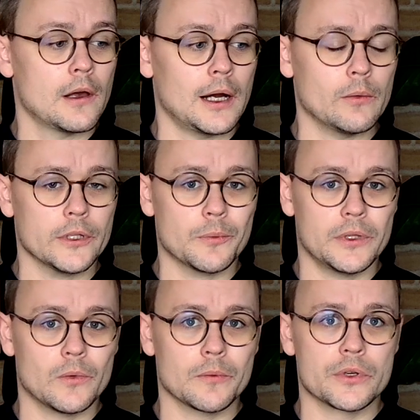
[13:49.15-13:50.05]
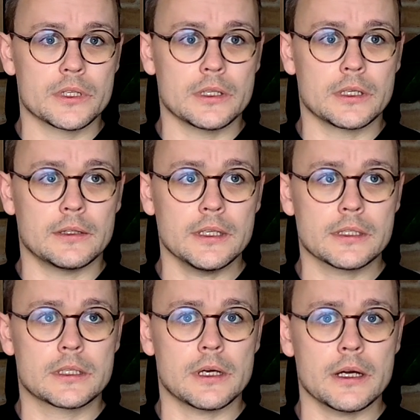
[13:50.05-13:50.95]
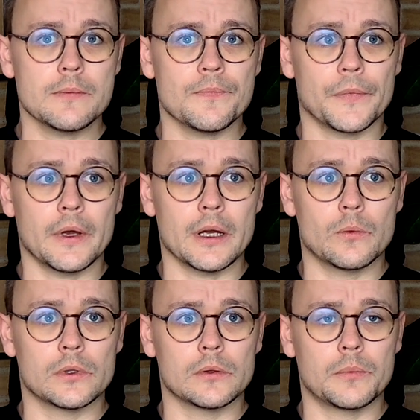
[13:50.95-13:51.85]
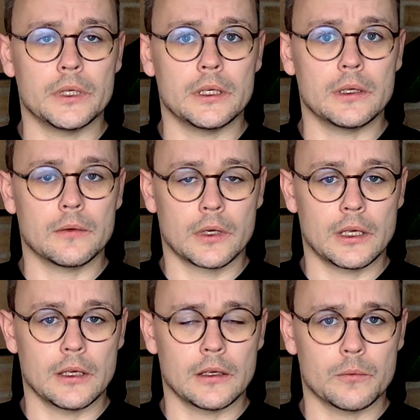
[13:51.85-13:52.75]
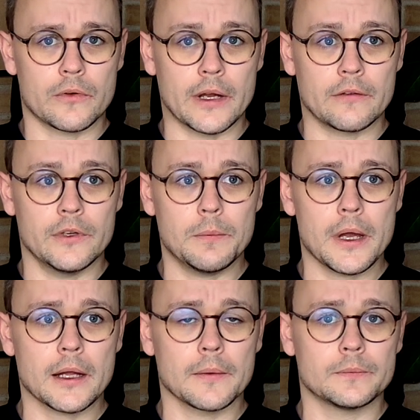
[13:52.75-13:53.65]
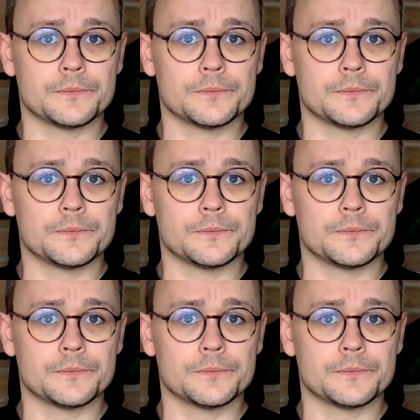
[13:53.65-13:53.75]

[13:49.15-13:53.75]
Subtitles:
I will not be the one presenting this time. I will be providing feedback.